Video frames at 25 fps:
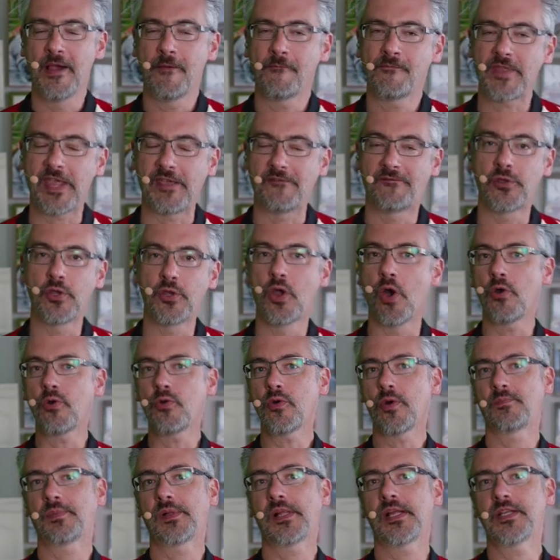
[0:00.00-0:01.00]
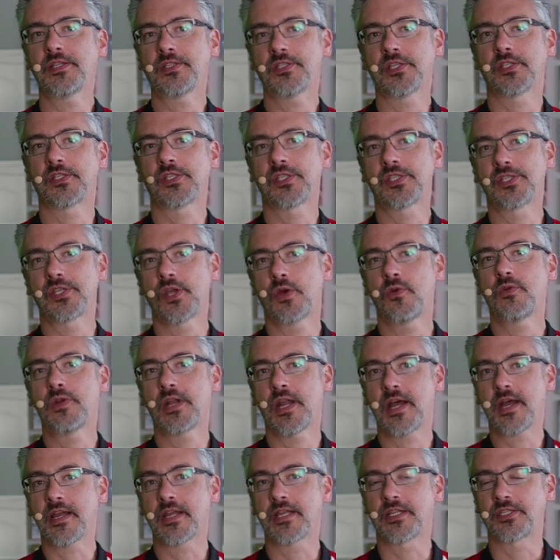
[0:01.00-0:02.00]
If you go to a place that's so
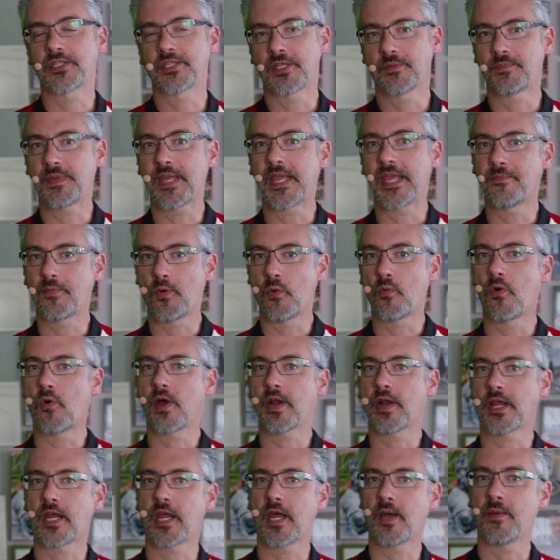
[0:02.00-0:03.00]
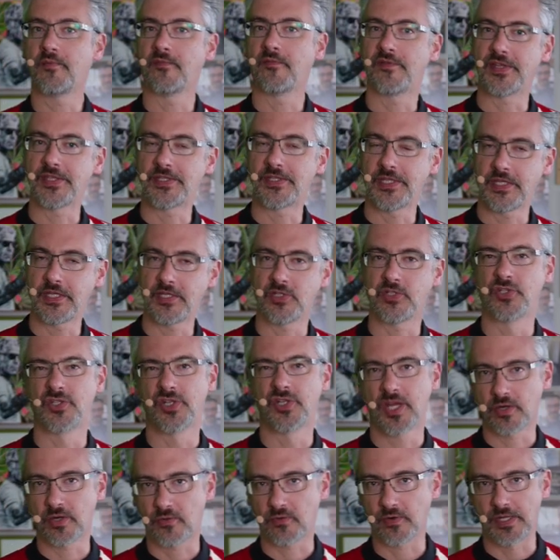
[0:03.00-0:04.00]
nice that people want to come visit,
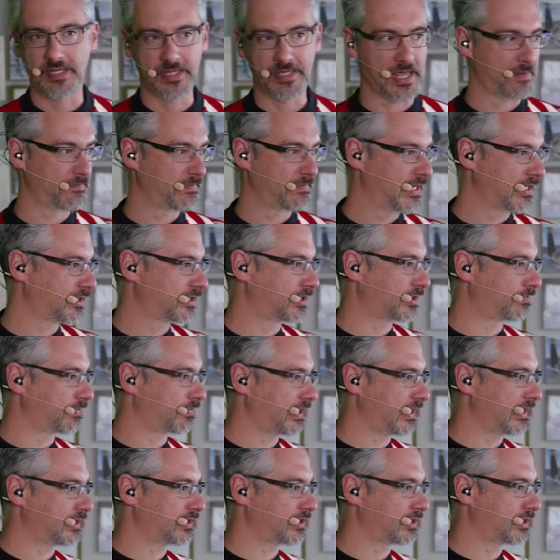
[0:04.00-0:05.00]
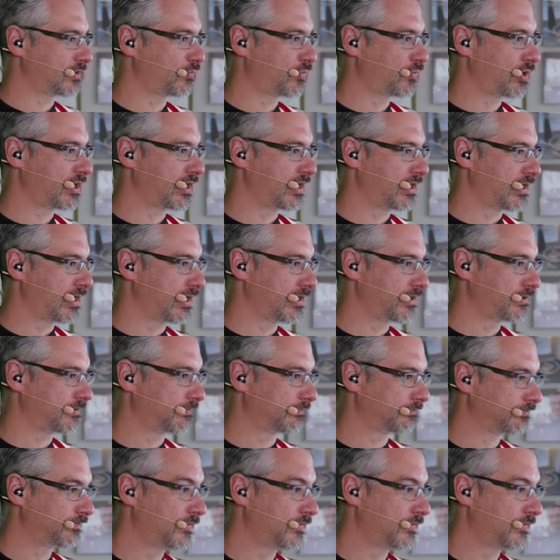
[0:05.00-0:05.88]
generally that means the place is pretty nice.